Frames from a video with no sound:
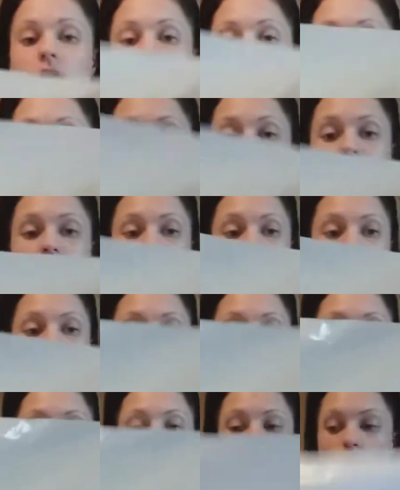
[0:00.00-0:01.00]
this is
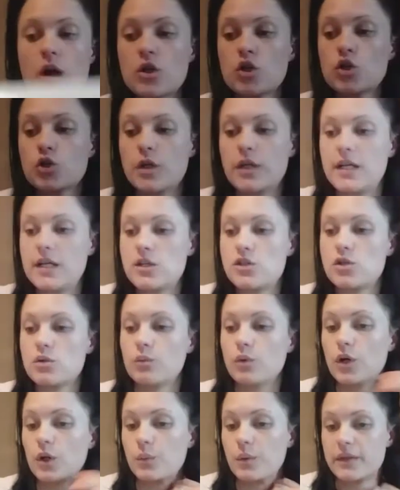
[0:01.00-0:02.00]
actually quite tricky to
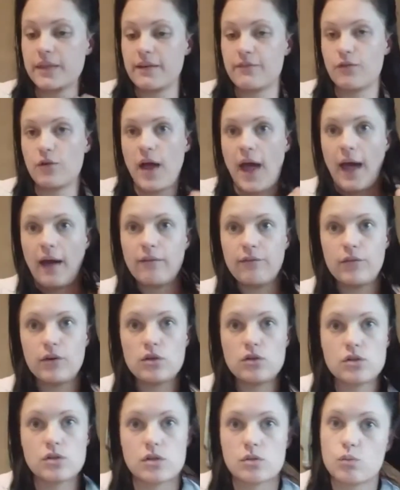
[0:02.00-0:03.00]
work with if you
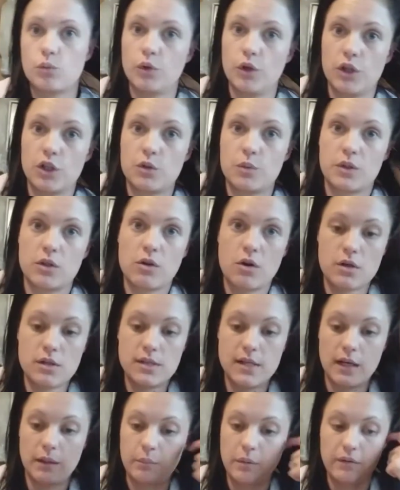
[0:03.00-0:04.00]
haven't worked with
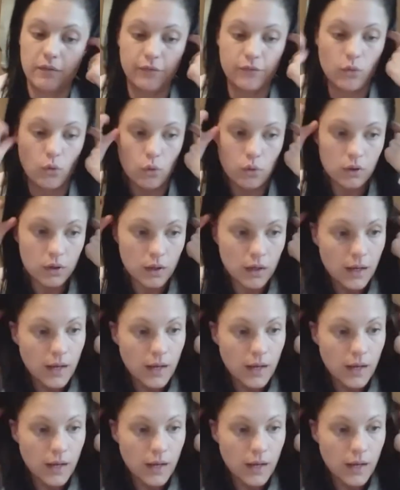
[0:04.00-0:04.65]
contact before.